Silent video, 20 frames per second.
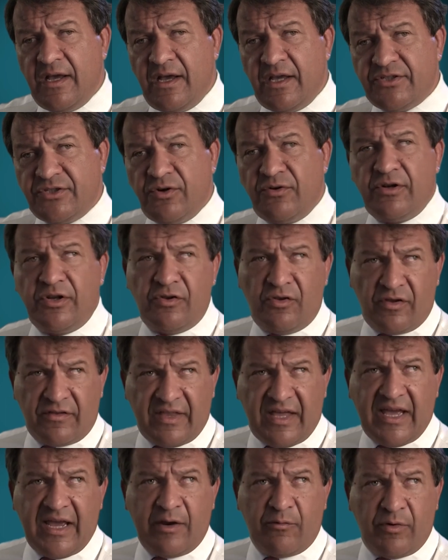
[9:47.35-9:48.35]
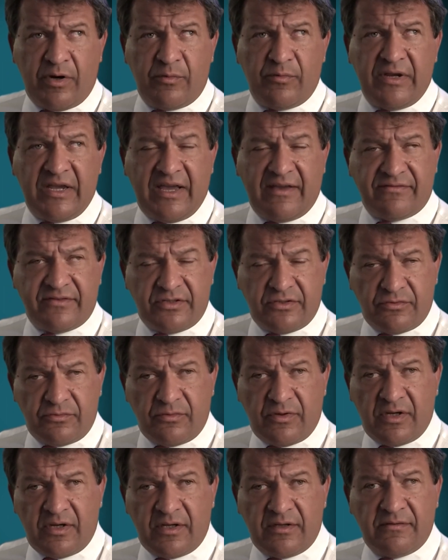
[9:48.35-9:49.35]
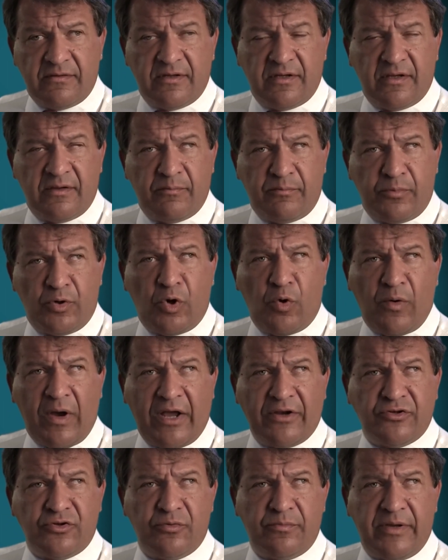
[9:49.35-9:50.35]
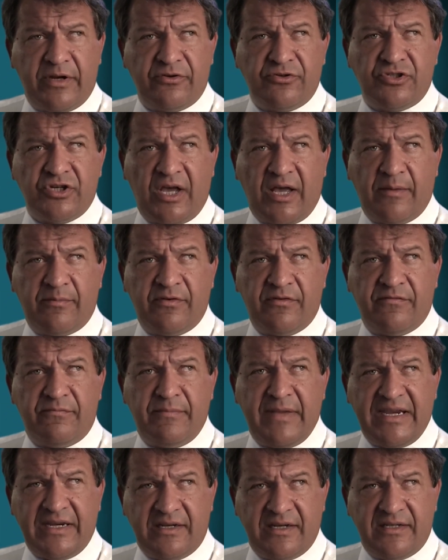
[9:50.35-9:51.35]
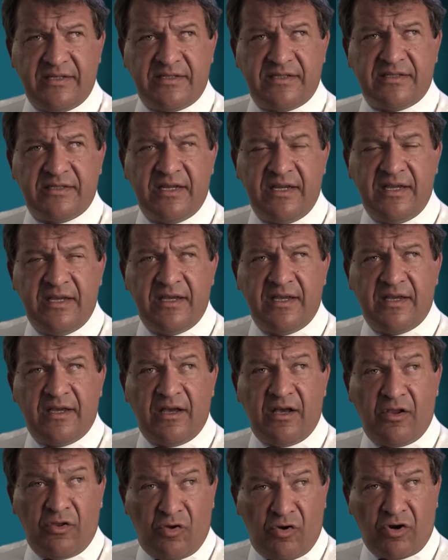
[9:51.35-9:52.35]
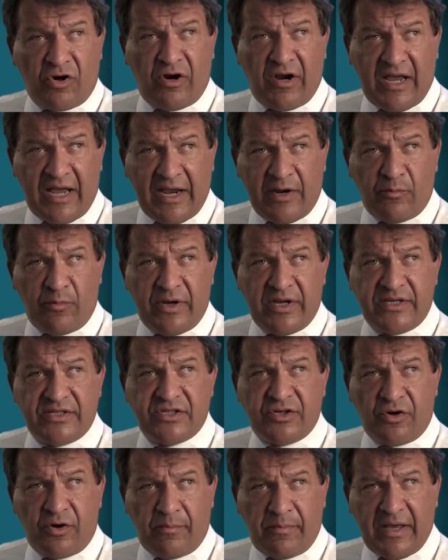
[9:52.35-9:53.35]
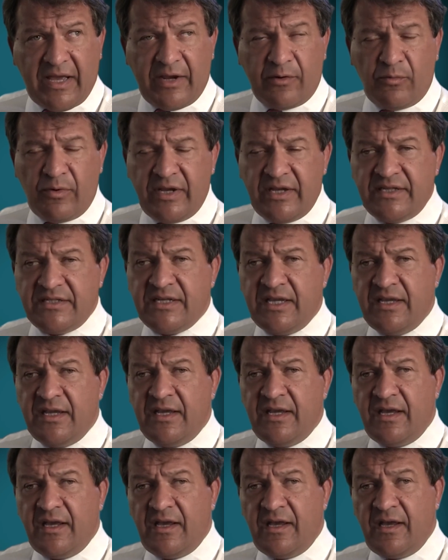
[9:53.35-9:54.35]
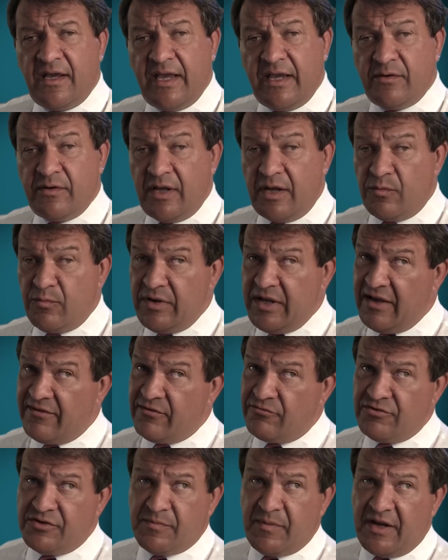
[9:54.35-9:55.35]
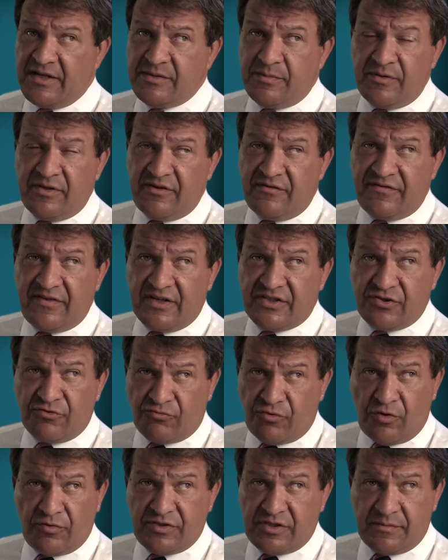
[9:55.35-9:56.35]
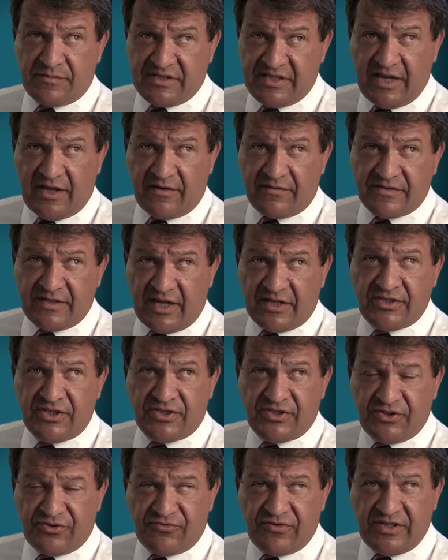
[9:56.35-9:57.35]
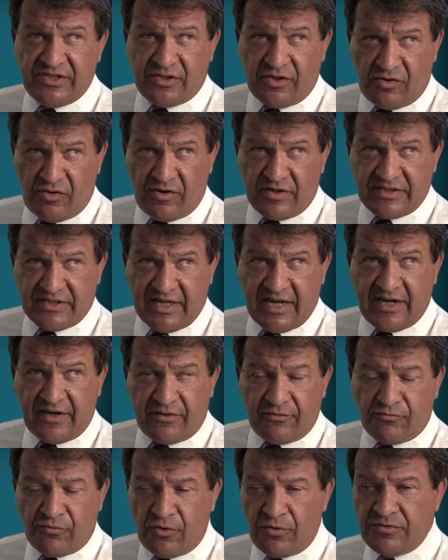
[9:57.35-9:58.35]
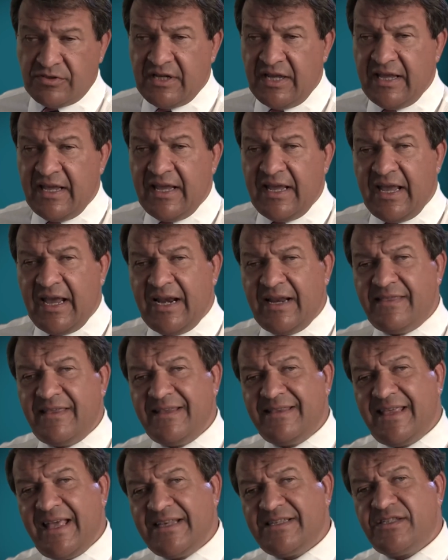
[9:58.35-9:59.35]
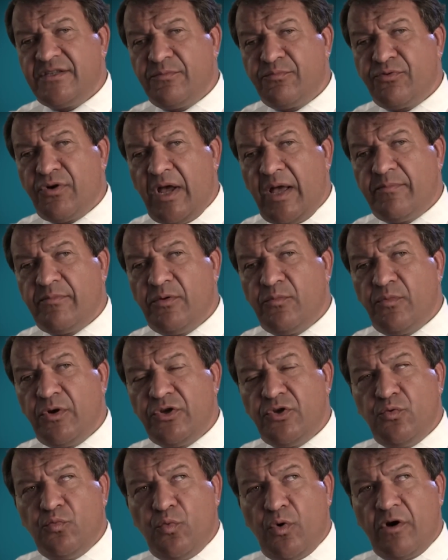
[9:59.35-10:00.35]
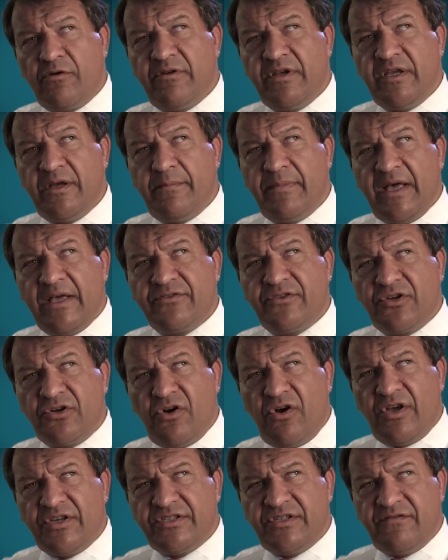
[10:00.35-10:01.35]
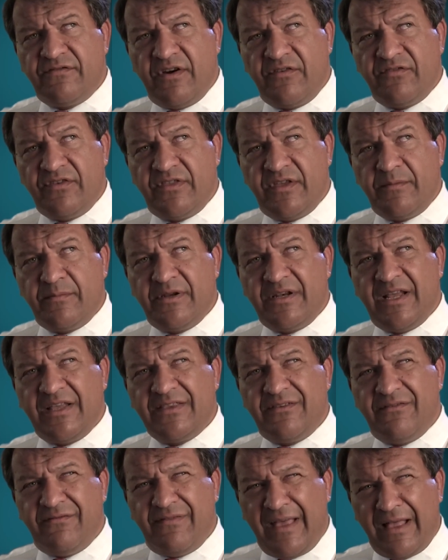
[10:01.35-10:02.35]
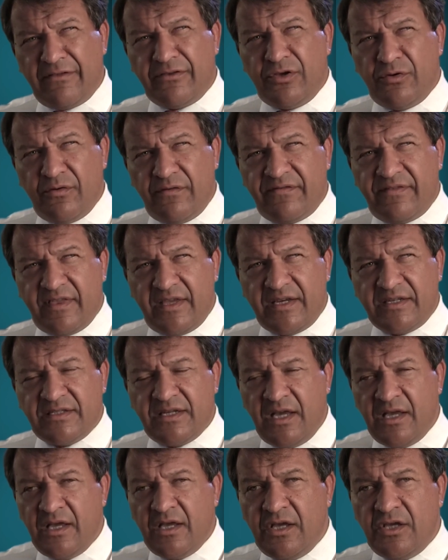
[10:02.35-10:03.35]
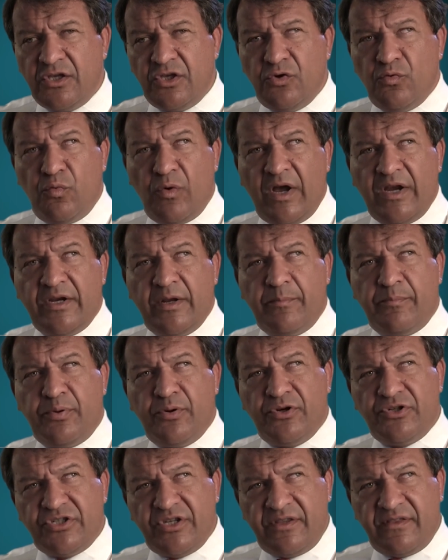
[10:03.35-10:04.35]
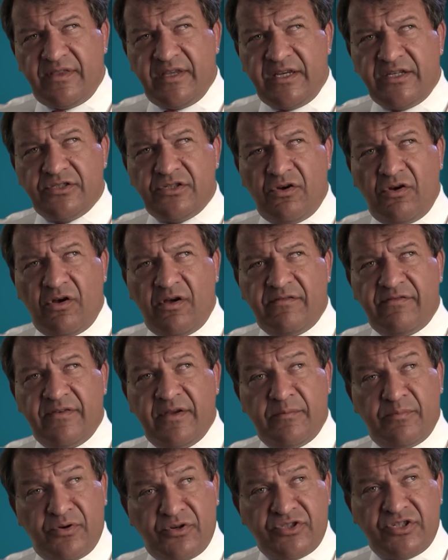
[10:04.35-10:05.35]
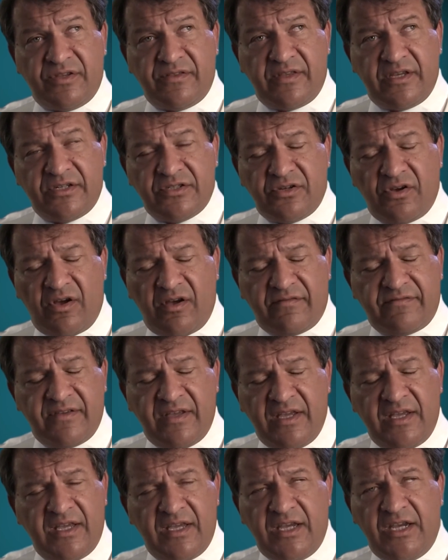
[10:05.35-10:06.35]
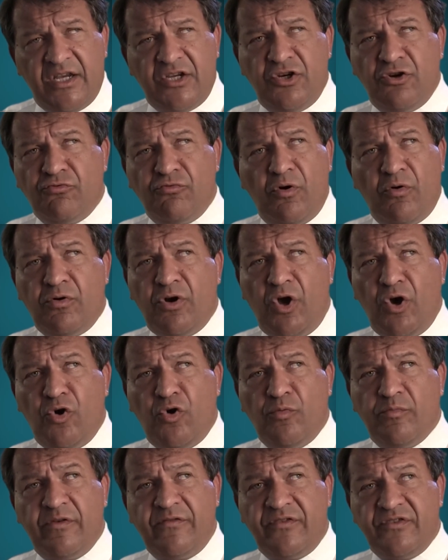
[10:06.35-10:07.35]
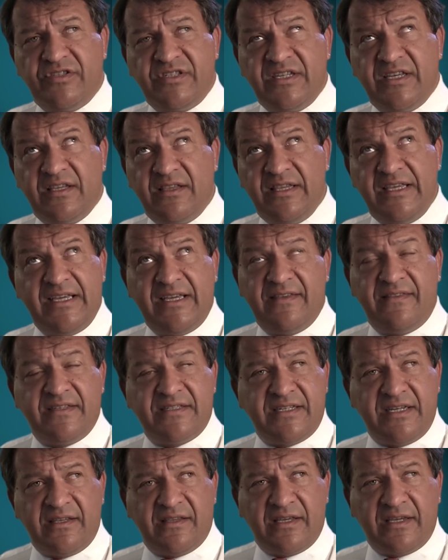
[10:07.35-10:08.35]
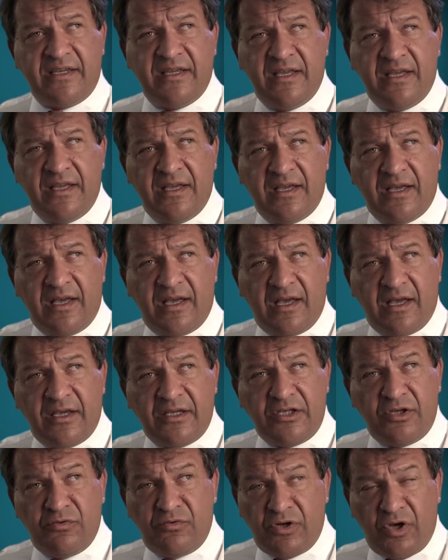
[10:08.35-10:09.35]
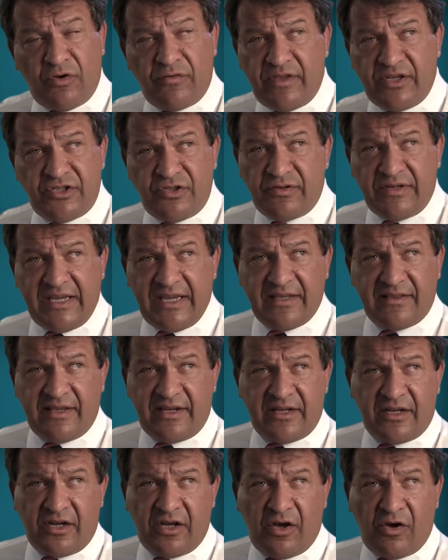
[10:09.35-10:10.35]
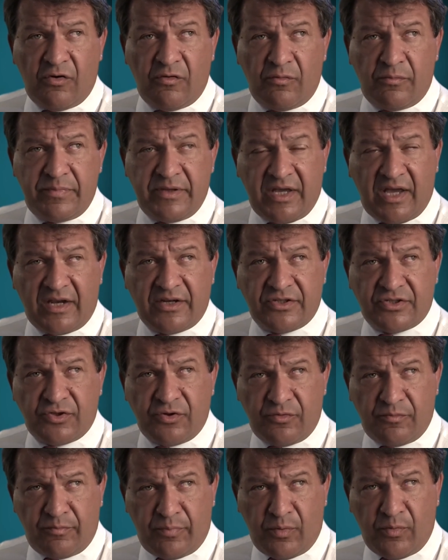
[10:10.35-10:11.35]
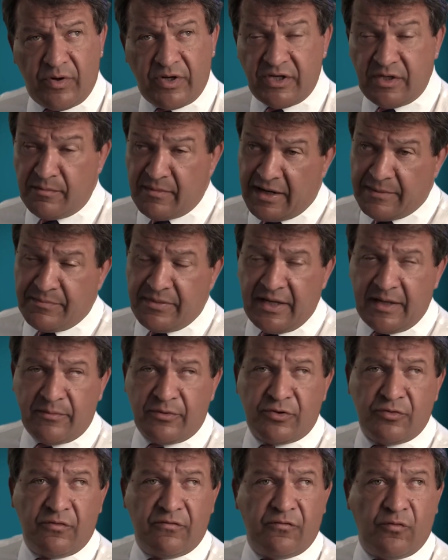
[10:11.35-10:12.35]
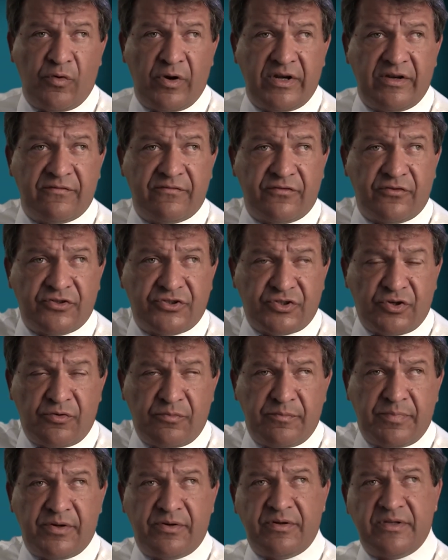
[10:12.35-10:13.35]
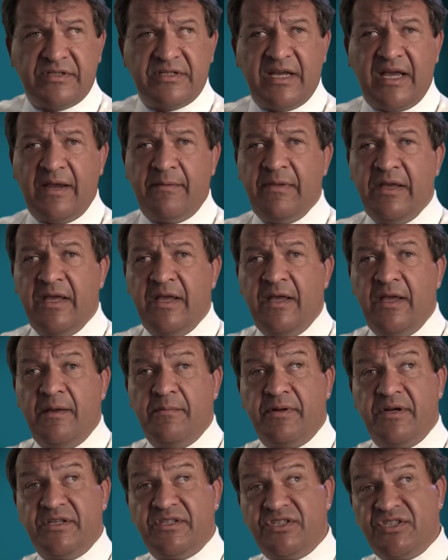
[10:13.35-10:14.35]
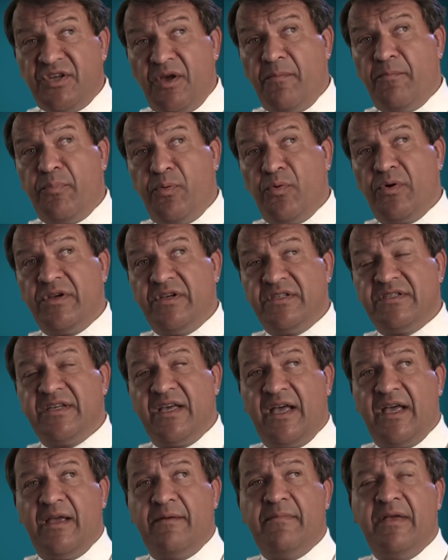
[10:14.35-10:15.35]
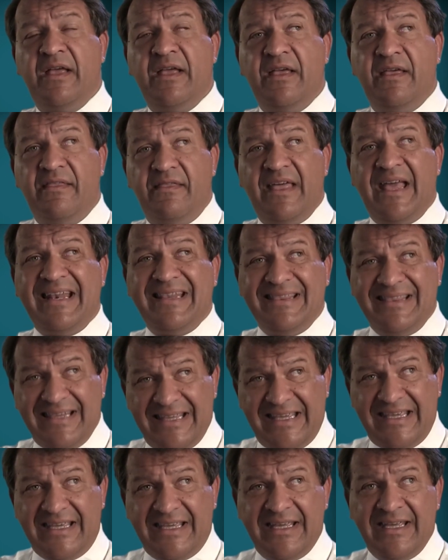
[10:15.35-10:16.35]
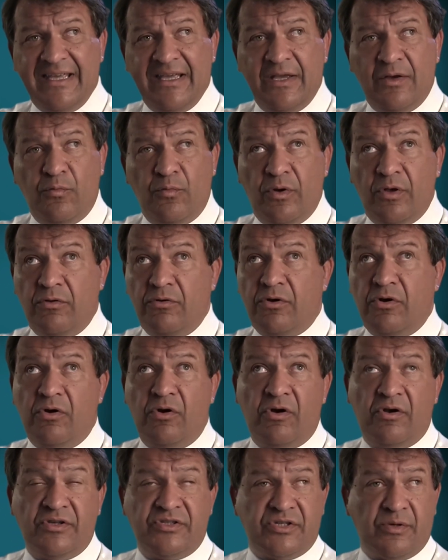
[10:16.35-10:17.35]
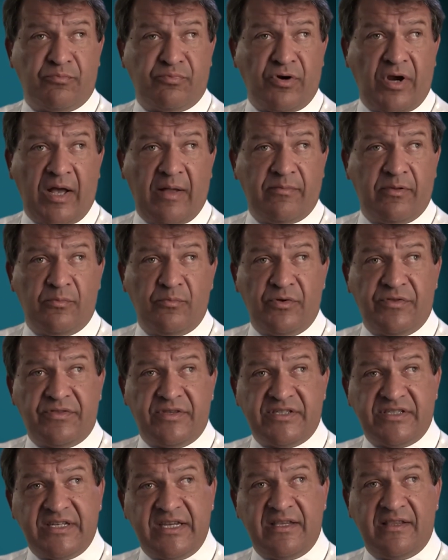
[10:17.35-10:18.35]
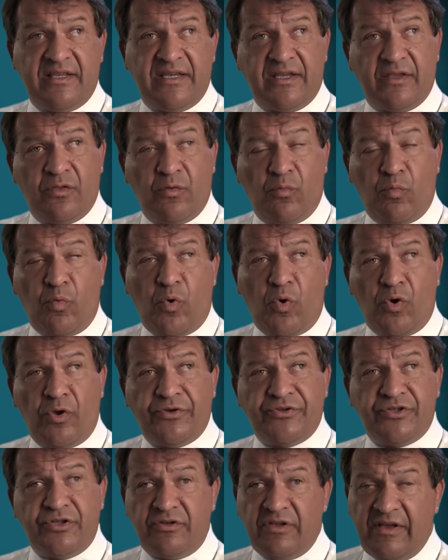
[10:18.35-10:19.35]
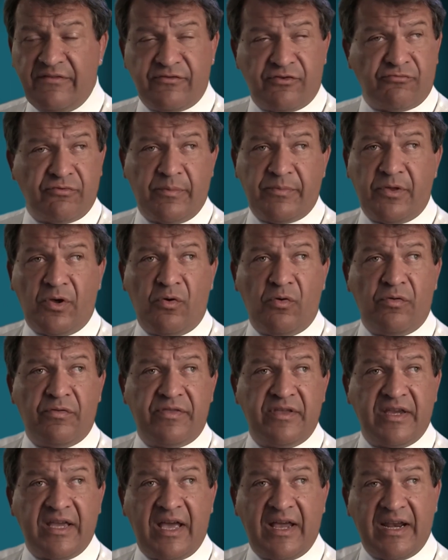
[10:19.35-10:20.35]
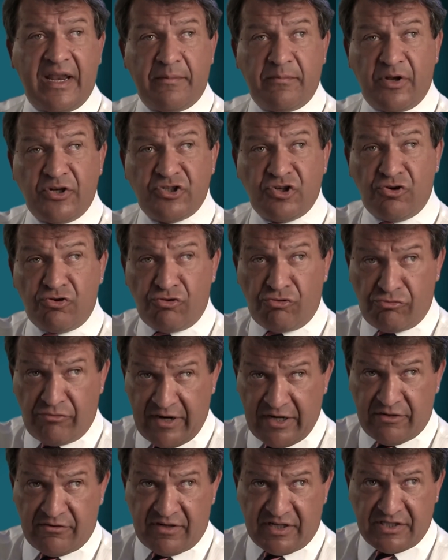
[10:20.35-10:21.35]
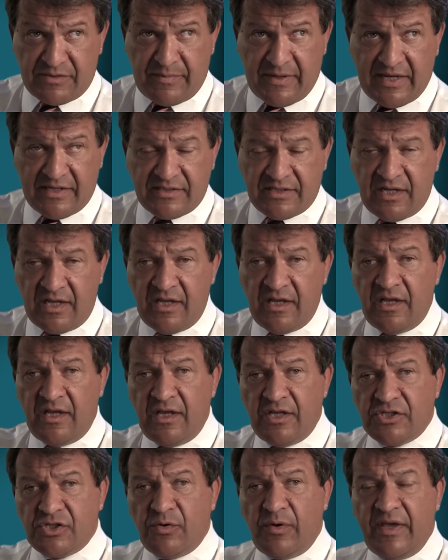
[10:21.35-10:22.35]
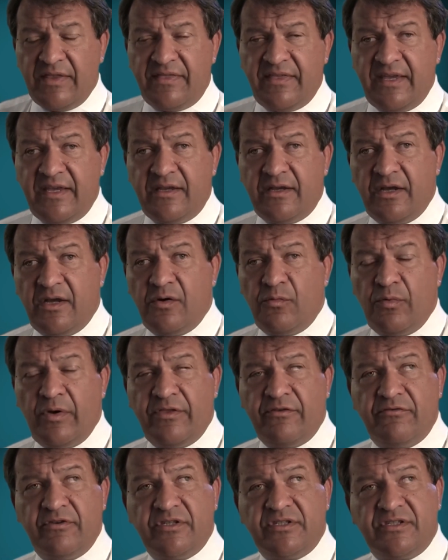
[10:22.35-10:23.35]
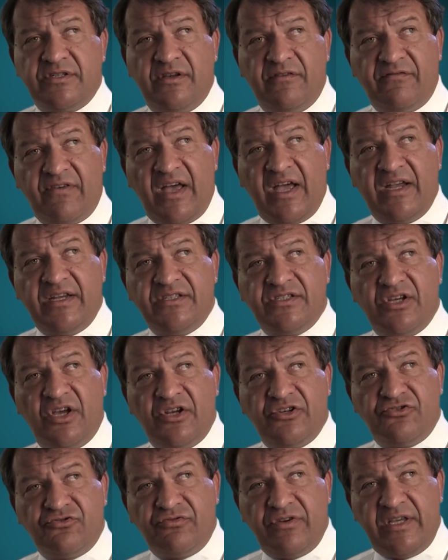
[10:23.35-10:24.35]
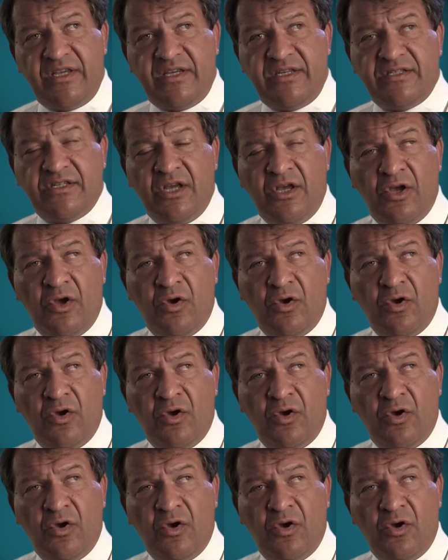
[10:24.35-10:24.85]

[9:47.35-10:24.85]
Certainly along the highway, we have to go out and do a better job of maintenance along our highways and our byways. And we have a responsibility to fix the roads themselves, not just the trees alongside of the roads. And I think that's the problem when you worry about the cost of everything, but not the value of things. You wind up pushing things off and pushing things off. In your own home, if you see a leak in the ceiling, you know that you can't let it go beyond a certain point. You might be able to avoid it for a certain period of time, but at some point in time, that leak will cause a problem with the ceiling and the walls, and you'll have to rip the whole thing out at much greater expense. So I think whether it's vines on trees